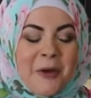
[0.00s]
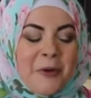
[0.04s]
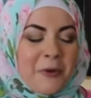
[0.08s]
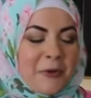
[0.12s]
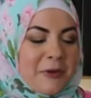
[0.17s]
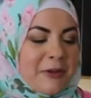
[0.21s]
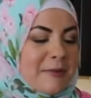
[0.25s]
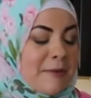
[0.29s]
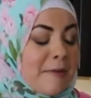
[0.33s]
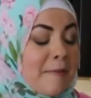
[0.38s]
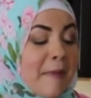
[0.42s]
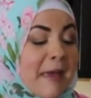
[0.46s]

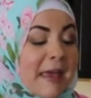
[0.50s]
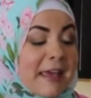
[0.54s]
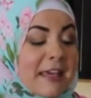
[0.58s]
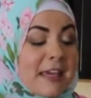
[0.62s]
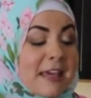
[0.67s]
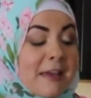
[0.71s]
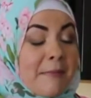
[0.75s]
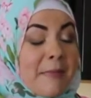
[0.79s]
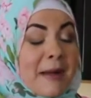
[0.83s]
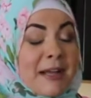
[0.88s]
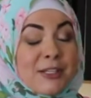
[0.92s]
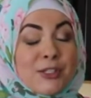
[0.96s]
We're going to be
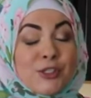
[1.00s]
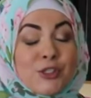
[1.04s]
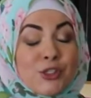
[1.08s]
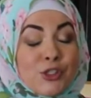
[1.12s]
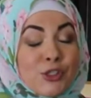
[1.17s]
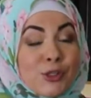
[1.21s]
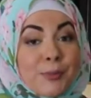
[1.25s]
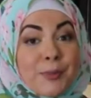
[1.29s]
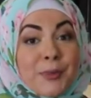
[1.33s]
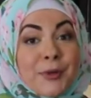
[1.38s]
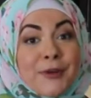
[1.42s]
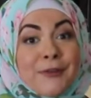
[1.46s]
making my
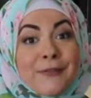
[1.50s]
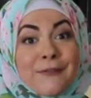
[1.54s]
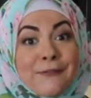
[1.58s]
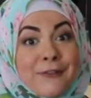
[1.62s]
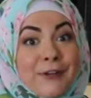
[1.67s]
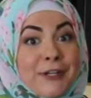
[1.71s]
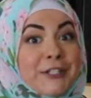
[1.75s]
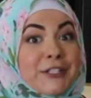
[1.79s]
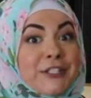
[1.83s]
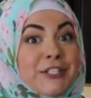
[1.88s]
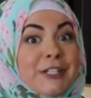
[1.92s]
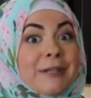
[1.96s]
super
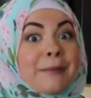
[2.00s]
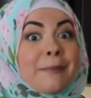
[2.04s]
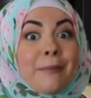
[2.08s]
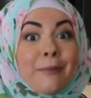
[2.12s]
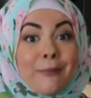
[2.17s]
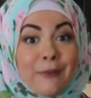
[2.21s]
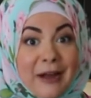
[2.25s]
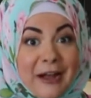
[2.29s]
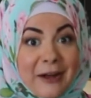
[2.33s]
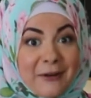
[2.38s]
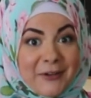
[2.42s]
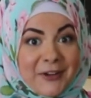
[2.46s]
fudgy
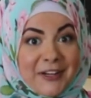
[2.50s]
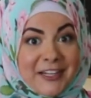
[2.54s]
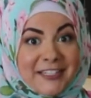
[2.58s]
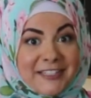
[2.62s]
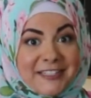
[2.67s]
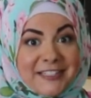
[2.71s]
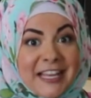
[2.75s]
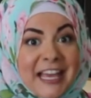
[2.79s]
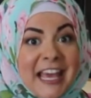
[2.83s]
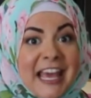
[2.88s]
brownies.